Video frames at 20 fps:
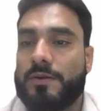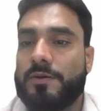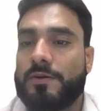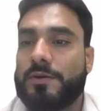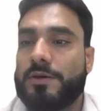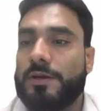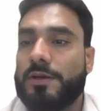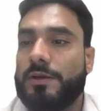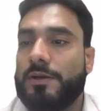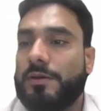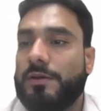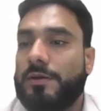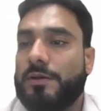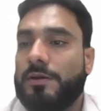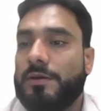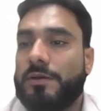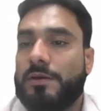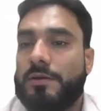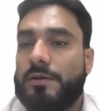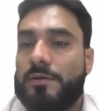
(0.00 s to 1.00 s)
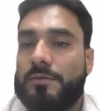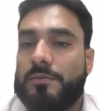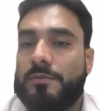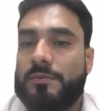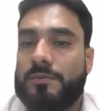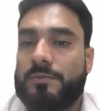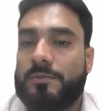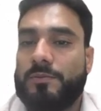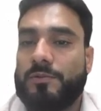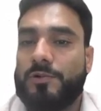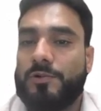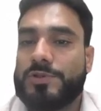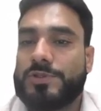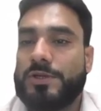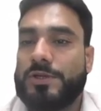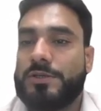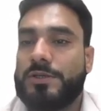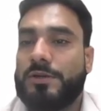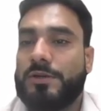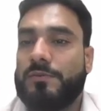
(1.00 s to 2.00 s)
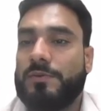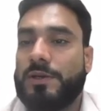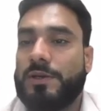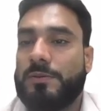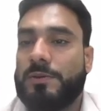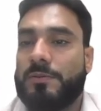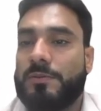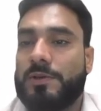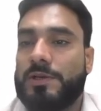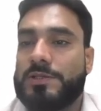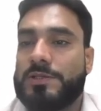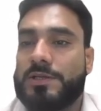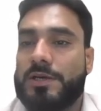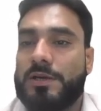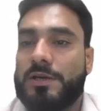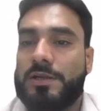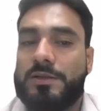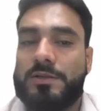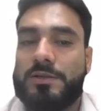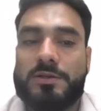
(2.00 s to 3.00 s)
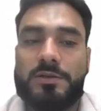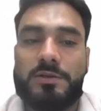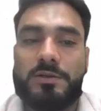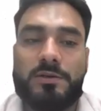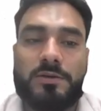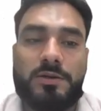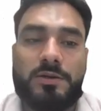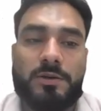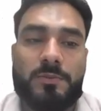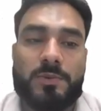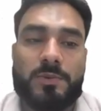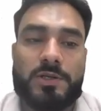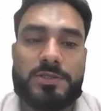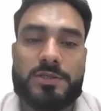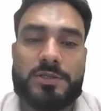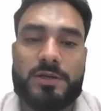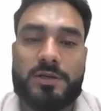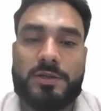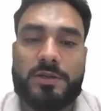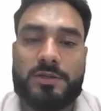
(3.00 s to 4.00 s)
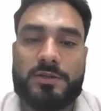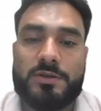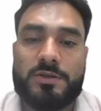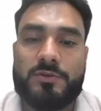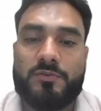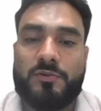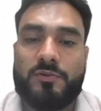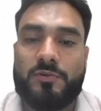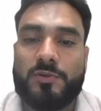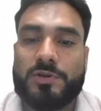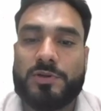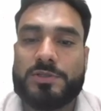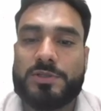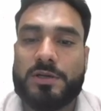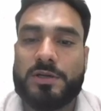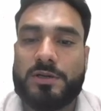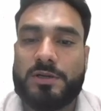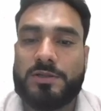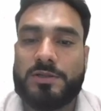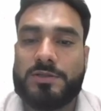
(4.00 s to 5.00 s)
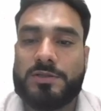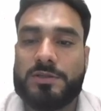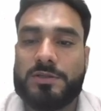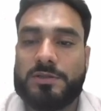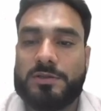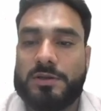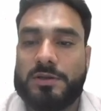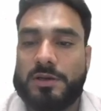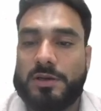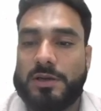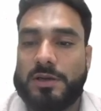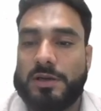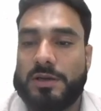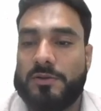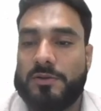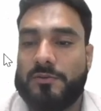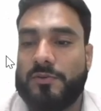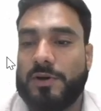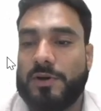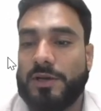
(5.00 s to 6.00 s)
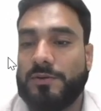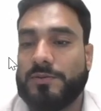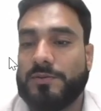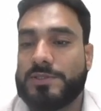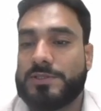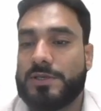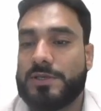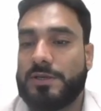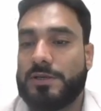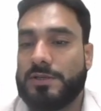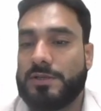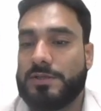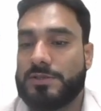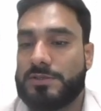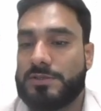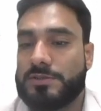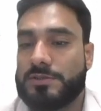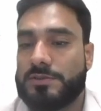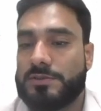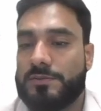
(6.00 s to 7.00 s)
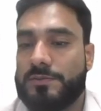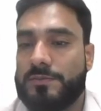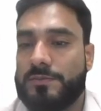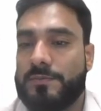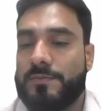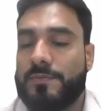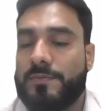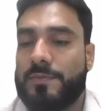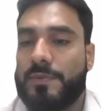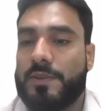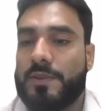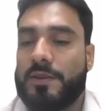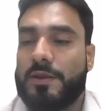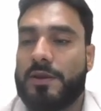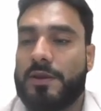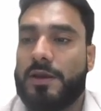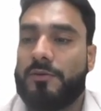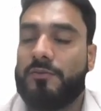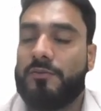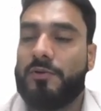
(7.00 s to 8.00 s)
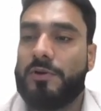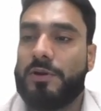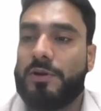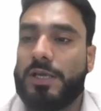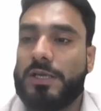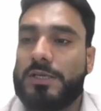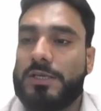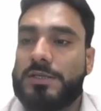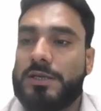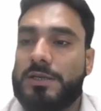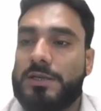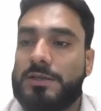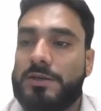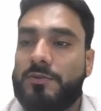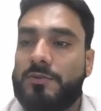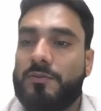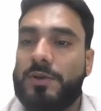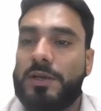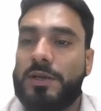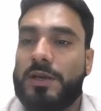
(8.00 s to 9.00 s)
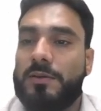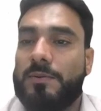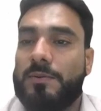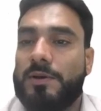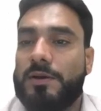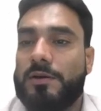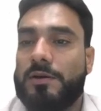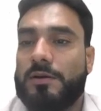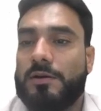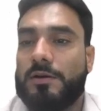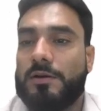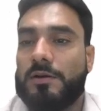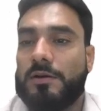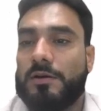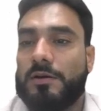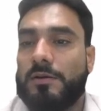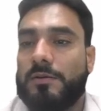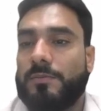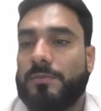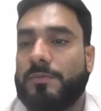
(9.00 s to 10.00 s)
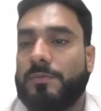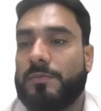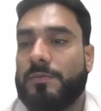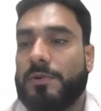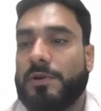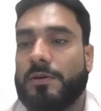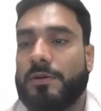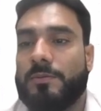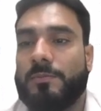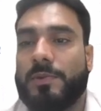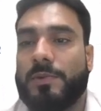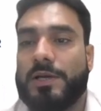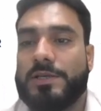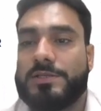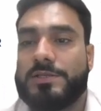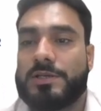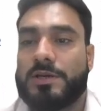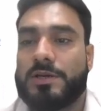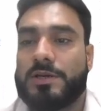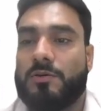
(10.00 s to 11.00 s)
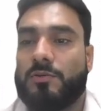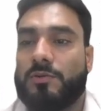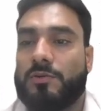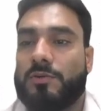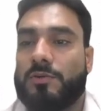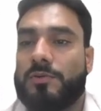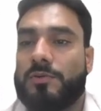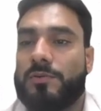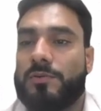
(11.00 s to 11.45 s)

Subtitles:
Okay. Post ranger we have double star ranger, triple star ranger, 4-star ranger, and 5-star ranger. And for each ranger we have a badge count.